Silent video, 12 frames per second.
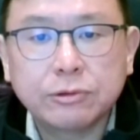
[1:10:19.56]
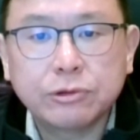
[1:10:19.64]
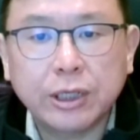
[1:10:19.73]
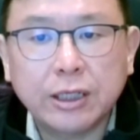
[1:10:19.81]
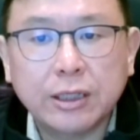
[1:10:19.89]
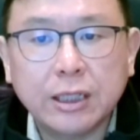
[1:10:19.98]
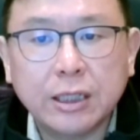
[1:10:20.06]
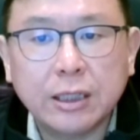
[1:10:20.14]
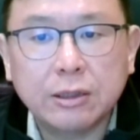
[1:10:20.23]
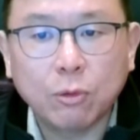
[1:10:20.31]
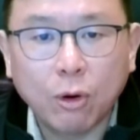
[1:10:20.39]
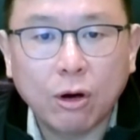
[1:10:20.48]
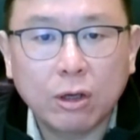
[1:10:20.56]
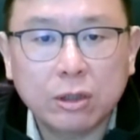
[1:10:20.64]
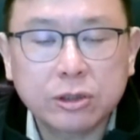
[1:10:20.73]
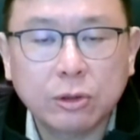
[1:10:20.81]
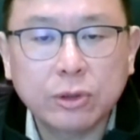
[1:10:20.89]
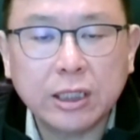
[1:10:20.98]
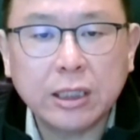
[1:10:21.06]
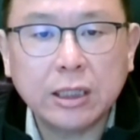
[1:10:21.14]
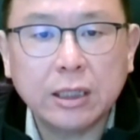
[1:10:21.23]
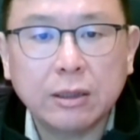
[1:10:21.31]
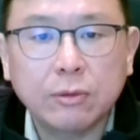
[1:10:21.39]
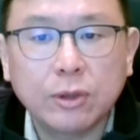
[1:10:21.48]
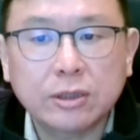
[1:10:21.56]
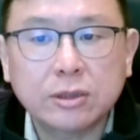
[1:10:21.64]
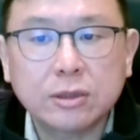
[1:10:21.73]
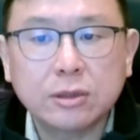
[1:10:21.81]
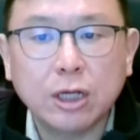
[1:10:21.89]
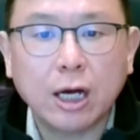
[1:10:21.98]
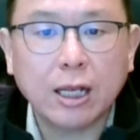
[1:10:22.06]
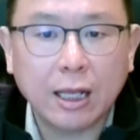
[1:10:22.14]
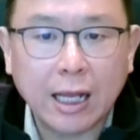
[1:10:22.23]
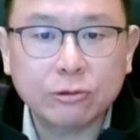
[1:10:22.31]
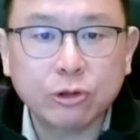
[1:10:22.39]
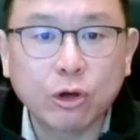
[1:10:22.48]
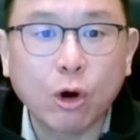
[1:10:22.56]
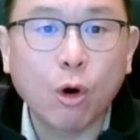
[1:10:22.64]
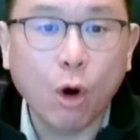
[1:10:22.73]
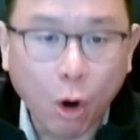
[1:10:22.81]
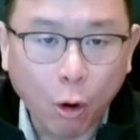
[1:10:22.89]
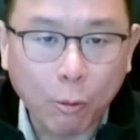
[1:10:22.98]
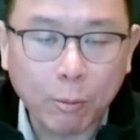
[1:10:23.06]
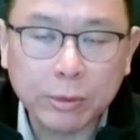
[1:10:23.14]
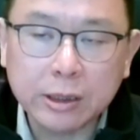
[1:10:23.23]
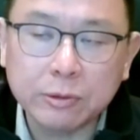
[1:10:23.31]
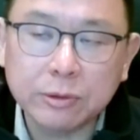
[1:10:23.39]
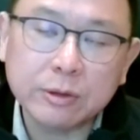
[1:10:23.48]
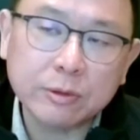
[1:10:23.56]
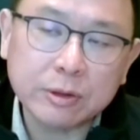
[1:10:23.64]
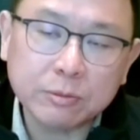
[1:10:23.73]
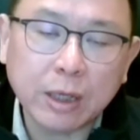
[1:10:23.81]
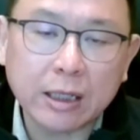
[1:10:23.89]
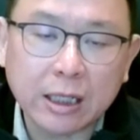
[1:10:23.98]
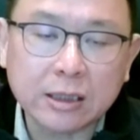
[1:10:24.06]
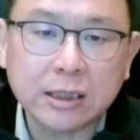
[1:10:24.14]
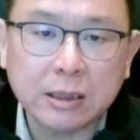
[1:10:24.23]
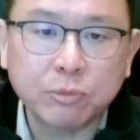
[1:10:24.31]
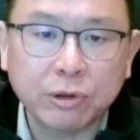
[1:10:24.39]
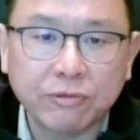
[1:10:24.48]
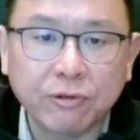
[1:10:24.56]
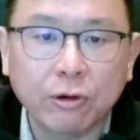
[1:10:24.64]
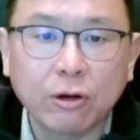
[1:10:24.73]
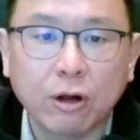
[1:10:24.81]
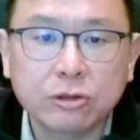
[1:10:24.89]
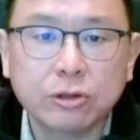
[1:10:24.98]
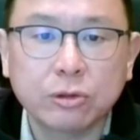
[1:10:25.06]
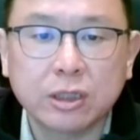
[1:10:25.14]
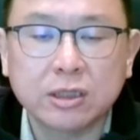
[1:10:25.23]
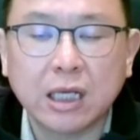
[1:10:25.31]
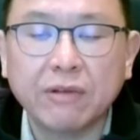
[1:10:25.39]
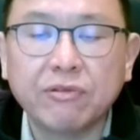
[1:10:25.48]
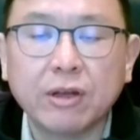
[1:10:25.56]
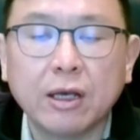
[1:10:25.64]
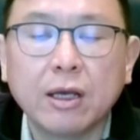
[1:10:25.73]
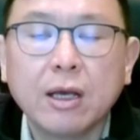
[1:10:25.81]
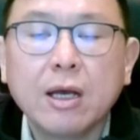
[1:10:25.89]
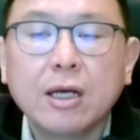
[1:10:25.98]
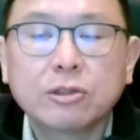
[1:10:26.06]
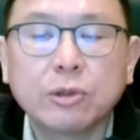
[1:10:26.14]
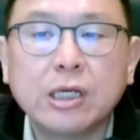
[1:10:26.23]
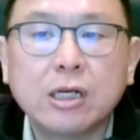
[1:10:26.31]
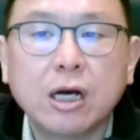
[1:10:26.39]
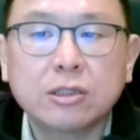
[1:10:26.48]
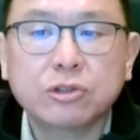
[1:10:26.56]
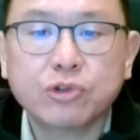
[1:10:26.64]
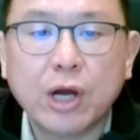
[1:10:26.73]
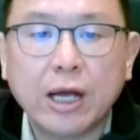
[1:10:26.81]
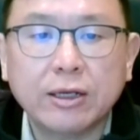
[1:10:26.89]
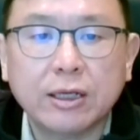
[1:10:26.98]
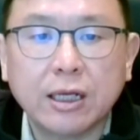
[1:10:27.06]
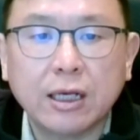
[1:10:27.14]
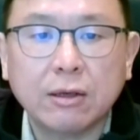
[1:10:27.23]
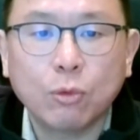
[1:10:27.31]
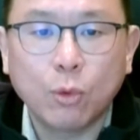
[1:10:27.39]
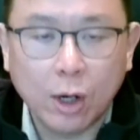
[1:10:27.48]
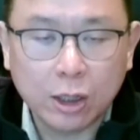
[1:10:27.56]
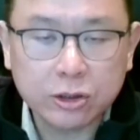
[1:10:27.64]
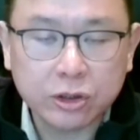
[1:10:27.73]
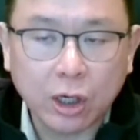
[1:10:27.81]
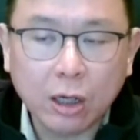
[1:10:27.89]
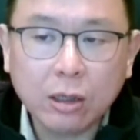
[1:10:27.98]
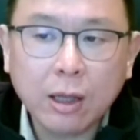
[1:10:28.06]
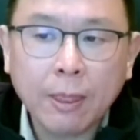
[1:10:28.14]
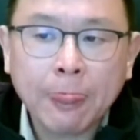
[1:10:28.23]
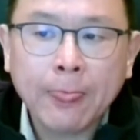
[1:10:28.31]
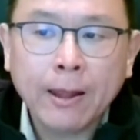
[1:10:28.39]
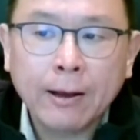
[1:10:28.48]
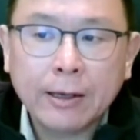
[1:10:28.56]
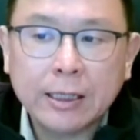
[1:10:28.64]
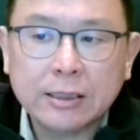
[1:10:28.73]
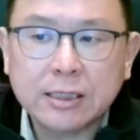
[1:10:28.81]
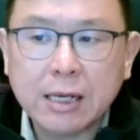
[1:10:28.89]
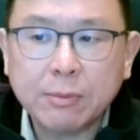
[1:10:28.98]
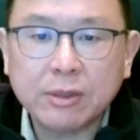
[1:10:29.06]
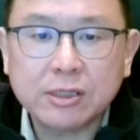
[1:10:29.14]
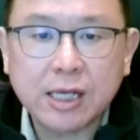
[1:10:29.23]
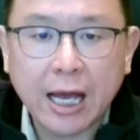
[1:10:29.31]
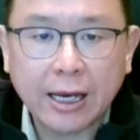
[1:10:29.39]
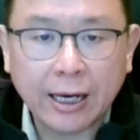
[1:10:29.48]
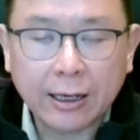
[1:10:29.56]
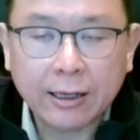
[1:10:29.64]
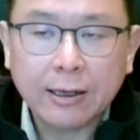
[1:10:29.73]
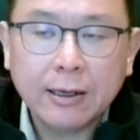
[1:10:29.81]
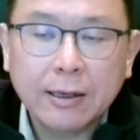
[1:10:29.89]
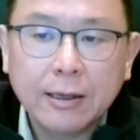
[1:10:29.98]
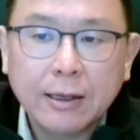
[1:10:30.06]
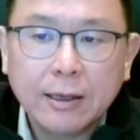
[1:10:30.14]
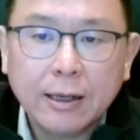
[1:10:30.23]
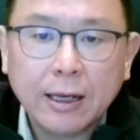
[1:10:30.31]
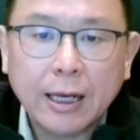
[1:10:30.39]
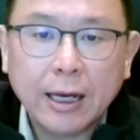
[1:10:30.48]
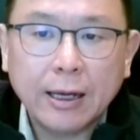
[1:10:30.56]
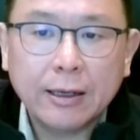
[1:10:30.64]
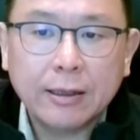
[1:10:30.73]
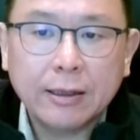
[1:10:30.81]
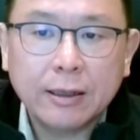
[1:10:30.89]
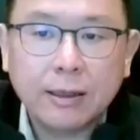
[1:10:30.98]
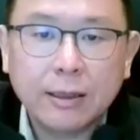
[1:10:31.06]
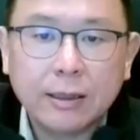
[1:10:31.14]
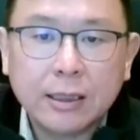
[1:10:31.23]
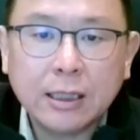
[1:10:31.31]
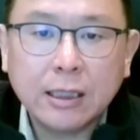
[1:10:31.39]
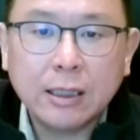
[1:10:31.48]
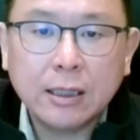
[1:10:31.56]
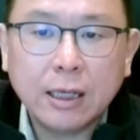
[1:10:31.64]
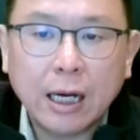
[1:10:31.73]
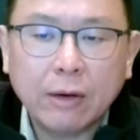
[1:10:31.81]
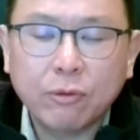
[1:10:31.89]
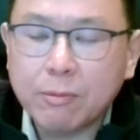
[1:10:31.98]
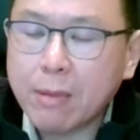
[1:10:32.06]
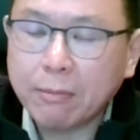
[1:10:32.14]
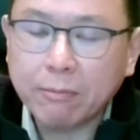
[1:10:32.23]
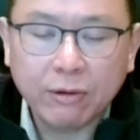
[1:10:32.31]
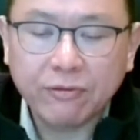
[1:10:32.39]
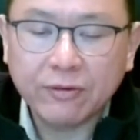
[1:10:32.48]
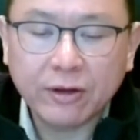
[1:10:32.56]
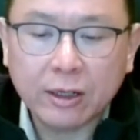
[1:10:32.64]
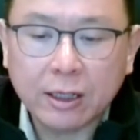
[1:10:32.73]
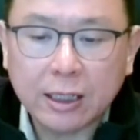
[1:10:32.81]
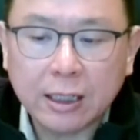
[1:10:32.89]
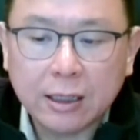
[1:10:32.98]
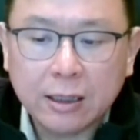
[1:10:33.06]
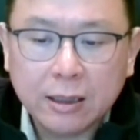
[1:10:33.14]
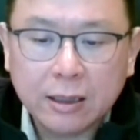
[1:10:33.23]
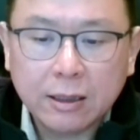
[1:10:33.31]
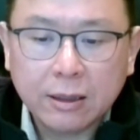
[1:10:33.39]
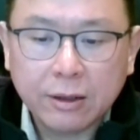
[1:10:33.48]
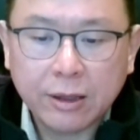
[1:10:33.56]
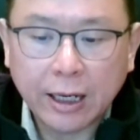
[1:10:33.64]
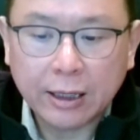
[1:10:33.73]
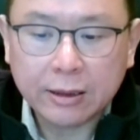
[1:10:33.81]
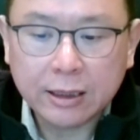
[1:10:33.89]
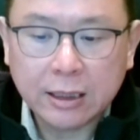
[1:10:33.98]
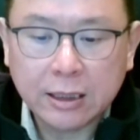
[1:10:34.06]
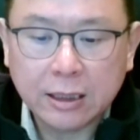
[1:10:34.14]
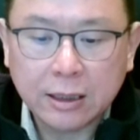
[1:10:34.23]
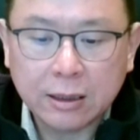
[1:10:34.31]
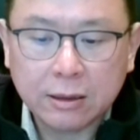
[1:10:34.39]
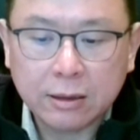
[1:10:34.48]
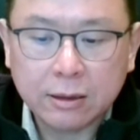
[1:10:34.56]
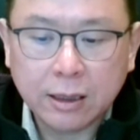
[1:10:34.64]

during the war, so he was not allowed to go home. I guess he preferred also the safety, so he got stranded in Warsaw. His name is Ganek, and I remember vividly that he